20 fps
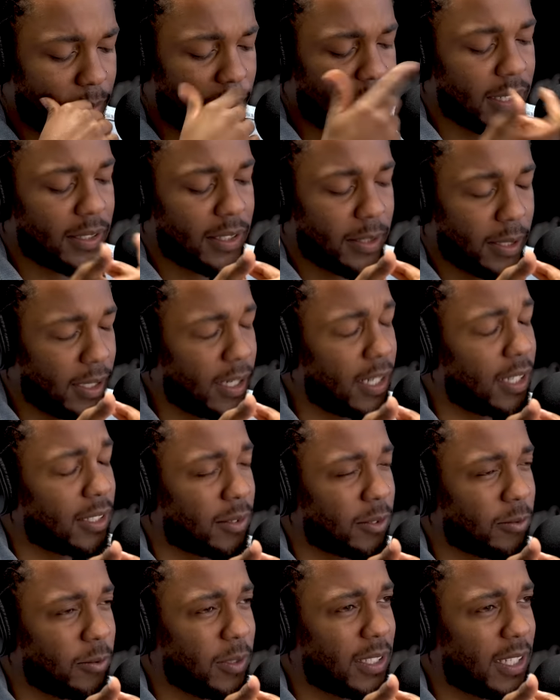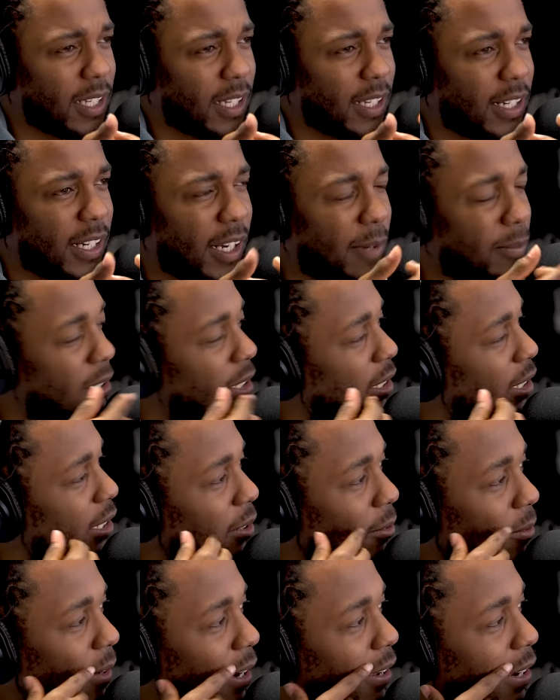weekend. Yes, weekend. I'm looking
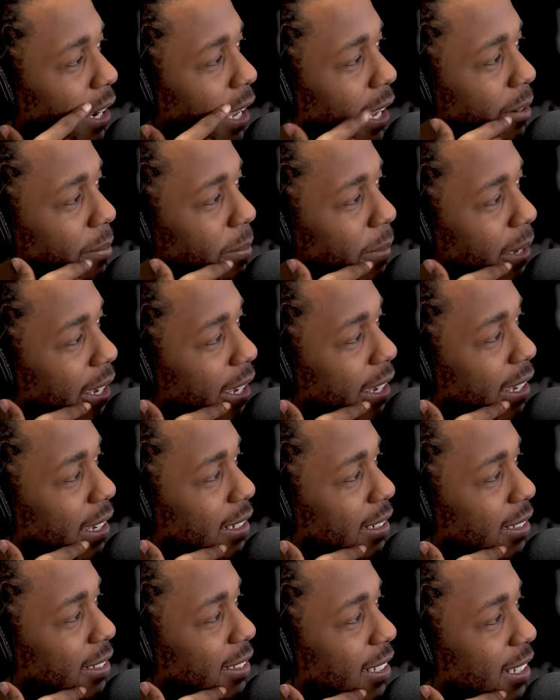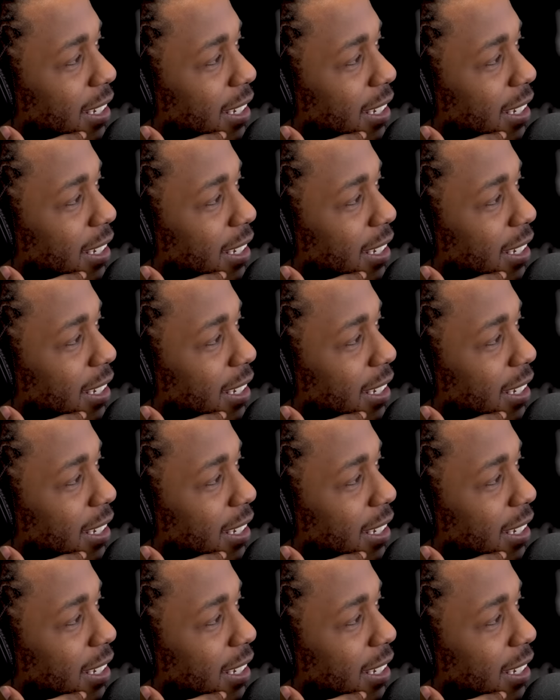around like, man,